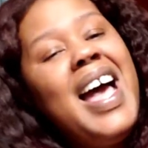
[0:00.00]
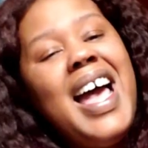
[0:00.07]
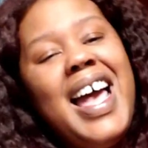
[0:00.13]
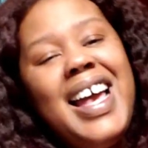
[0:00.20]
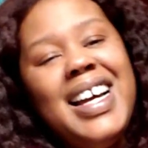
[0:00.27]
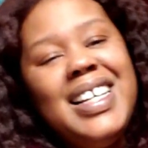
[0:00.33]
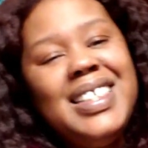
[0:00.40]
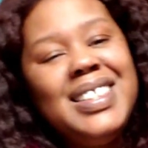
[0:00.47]

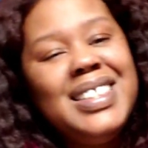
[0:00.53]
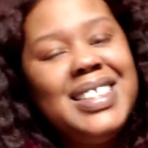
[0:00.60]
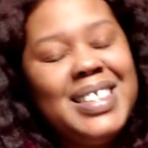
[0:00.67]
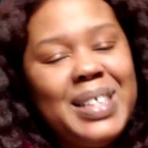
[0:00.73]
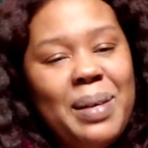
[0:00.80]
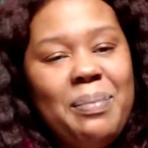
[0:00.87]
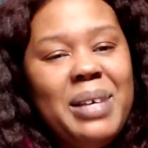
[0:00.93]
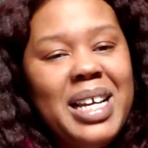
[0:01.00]
And
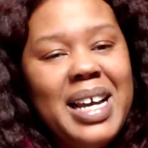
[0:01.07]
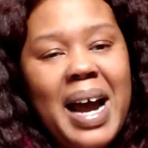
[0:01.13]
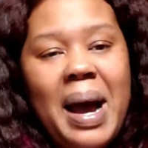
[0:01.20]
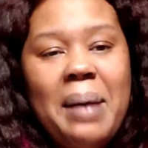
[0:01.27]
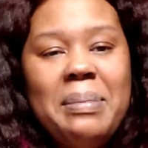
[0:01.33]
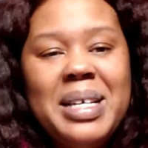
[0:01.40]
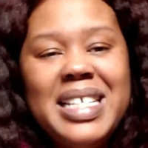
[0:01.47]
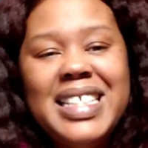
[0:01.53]
send me
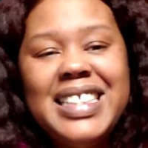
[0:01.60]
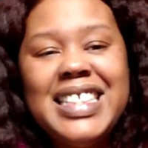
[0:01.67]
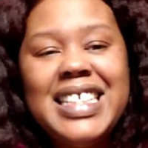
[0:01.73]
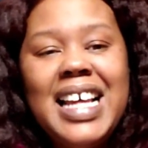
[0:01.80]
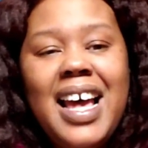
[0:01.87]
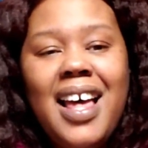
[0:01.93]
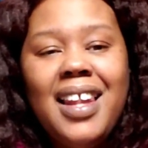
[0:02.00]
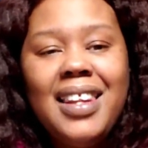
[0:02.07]
comments,
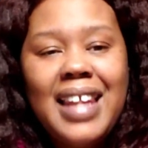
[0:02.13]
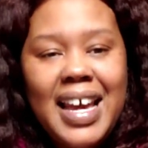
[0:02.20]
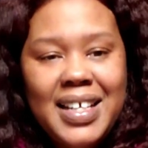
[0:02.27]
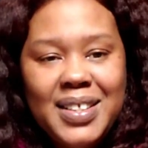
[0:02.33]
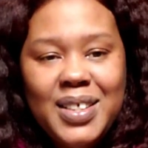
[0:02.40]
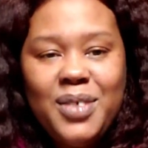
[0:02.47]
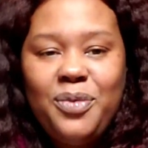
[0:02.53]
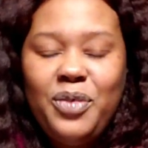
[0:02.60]
like
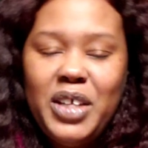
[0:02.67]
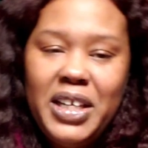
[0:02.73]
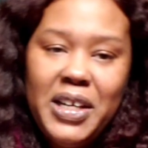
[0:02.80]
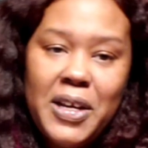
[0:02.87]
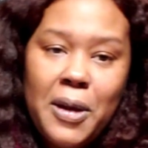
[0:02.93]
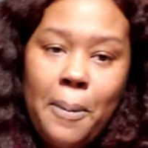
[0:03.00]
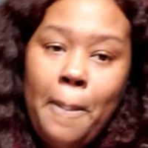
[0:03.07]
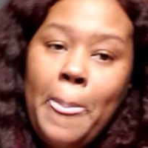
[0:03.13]
this
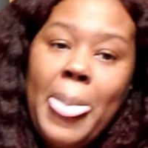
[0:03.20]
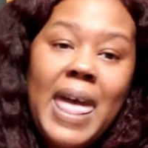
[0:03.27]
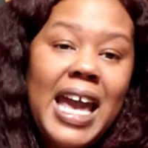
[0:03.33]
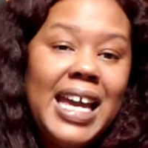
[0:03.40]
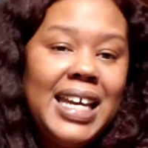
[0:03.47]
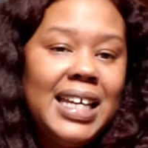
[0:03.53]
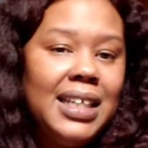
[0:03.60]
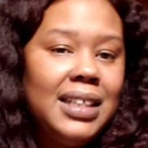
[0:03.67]
video.
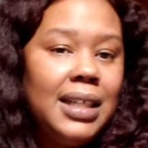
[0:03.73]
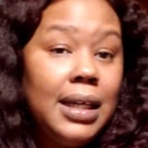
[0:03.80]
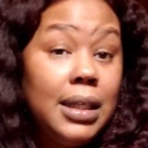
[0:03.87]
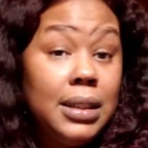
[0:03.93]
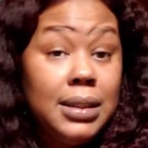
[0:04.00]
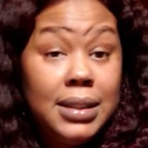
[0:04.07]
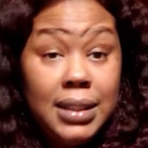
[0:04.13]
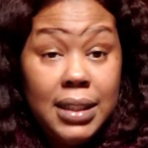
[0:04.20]
And
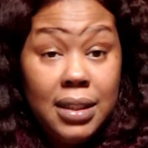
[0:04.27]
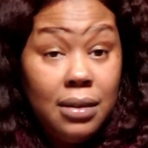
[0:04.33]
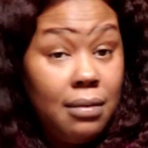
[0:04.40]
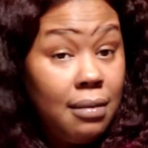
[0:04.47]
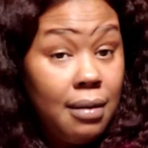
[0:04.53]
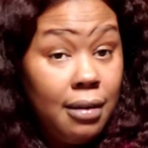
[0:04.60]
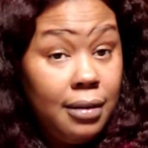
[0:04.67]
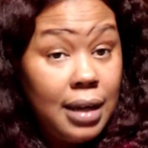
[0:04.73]

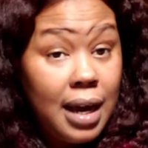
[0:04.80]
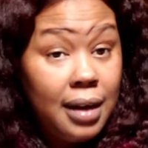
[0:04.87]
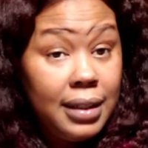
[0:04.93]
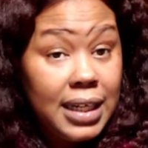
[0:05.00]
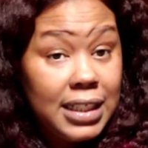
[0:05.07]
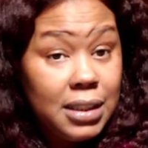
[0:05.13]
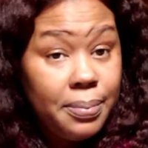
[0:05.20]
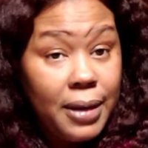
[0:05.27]
until our
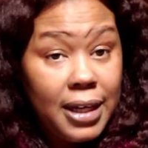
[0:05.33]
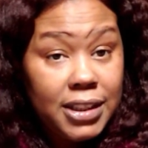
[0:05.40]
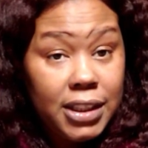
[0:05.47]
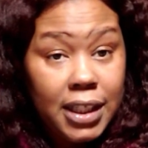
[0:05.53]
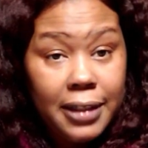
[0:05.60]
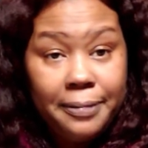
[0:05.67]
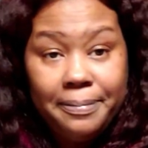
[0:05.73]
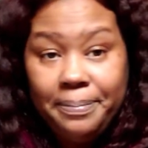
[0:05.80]
next
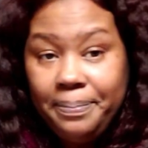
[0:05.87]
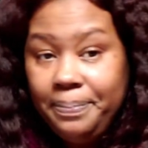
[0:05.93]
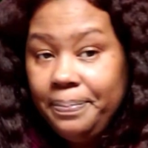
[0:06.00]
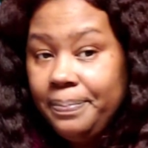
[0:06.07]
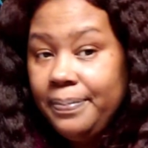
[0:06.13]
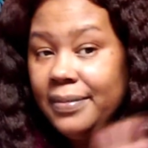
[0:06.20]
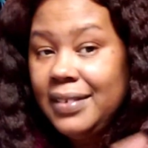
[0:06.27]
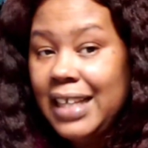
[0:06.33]
project,
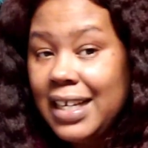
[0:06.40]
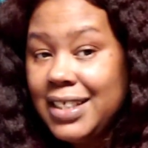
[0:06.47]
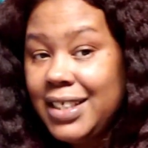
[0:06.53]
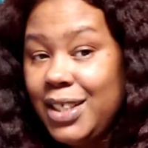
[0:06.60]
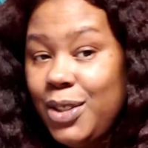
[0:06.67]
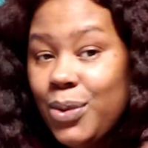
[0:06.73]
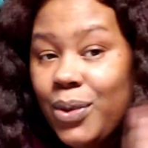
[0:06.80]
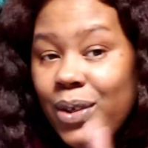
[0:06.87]
I'll
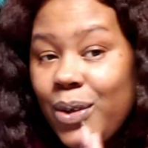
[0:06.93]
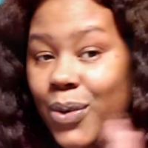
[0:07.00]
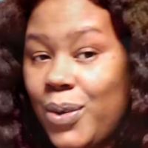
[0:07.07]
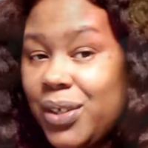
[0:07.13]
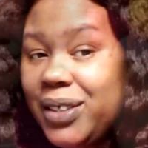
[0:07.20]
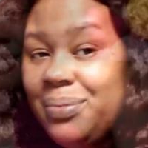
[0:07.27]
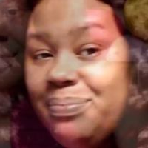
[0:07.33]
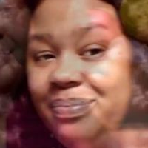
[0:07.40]
see you on the
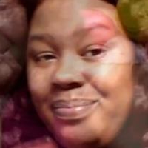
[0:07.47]
corner.